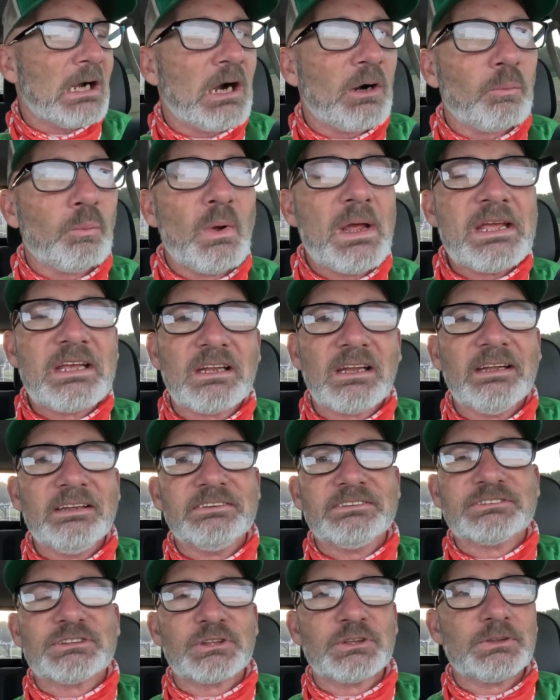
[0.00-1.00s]
our
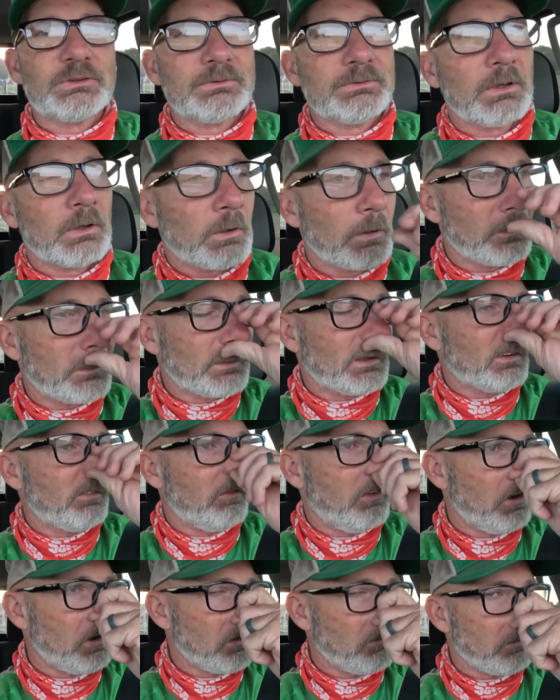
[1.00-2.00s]
weeklies are, are, are
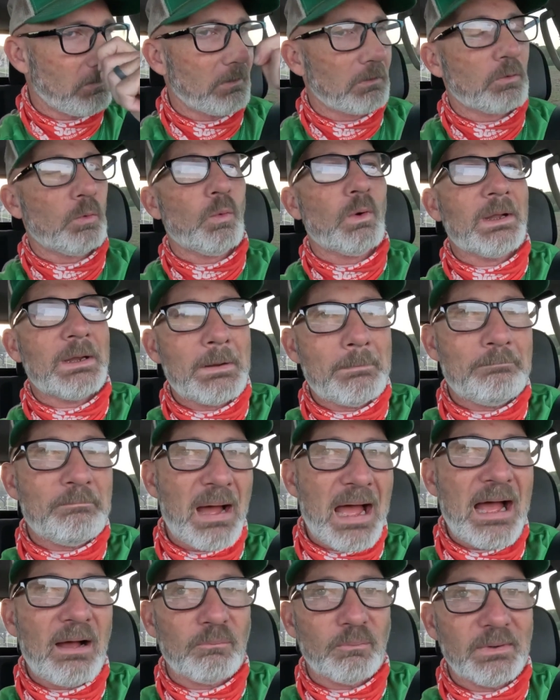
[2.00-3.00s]
pretty well going to
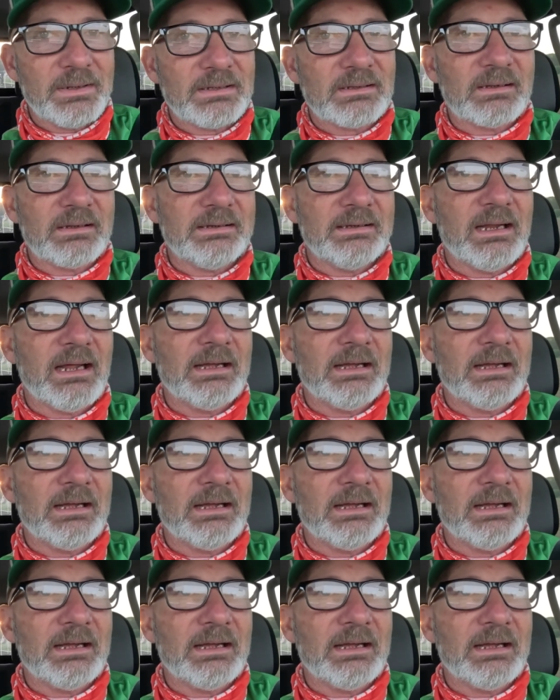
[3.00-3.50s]
bi-weekly